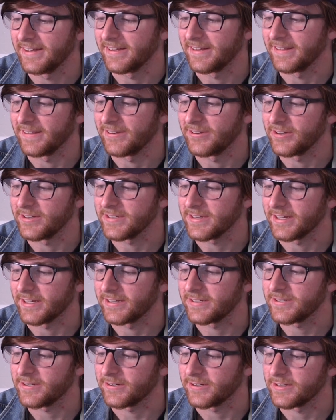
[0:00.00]
It just
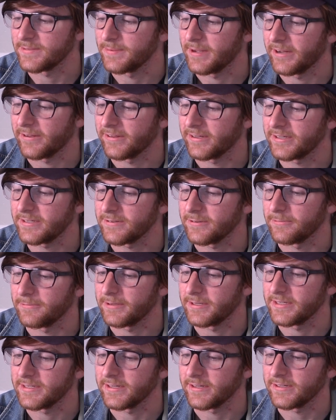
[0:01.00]
like started spiraling, so I
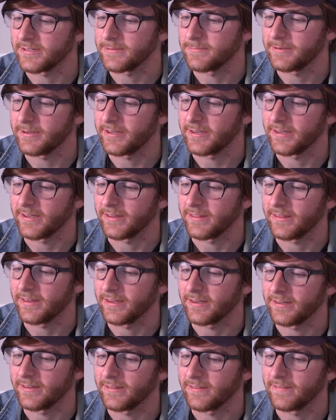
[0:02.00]
went and saw someone, and
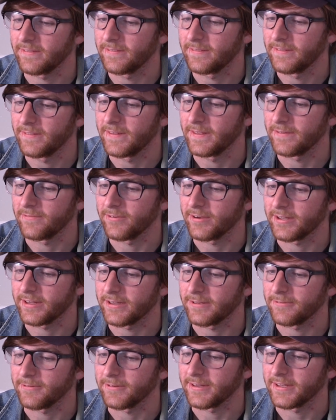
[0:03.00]
then they
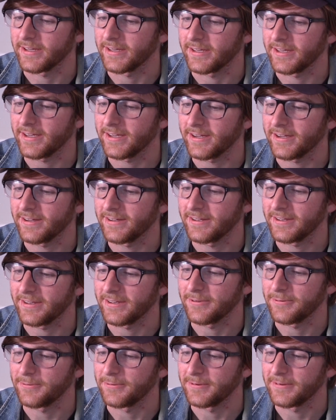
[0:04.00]
finally were like, yeah,
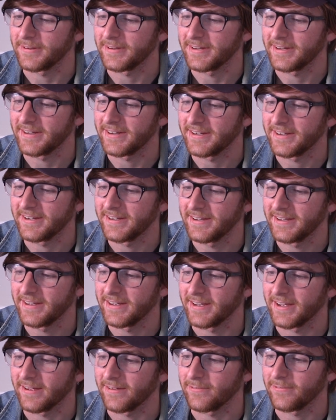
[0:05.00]
you
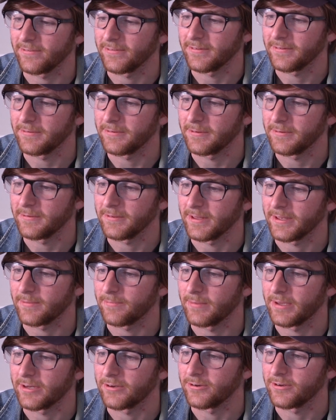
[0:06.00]
have like
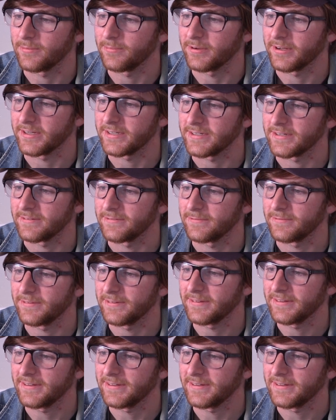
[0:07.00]
major depressive